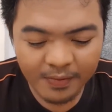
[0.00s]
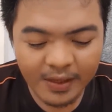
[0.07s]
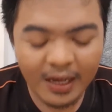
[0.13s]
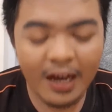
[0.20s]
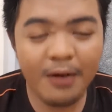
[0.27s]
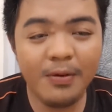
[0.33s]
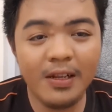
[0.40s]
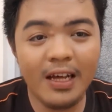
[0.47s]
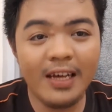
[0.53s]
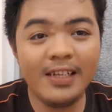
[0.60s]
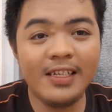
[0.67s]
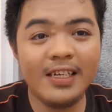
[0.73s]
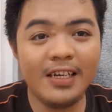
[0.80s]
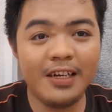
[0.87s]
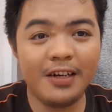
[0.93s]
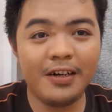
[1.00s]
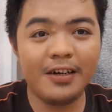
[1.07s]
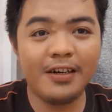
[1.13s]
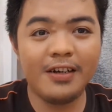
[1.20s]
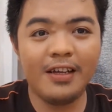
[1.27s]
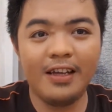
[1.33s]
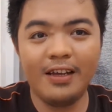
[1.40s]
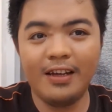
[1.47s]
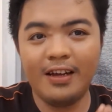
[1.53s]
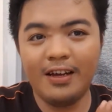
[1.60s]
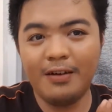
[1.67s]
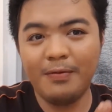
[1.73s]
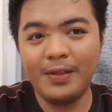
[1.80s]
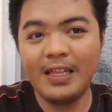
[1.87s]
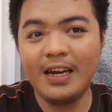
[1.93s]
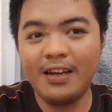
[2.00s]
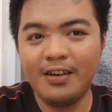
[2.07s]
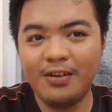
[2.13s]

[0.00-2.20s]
I will end here. With that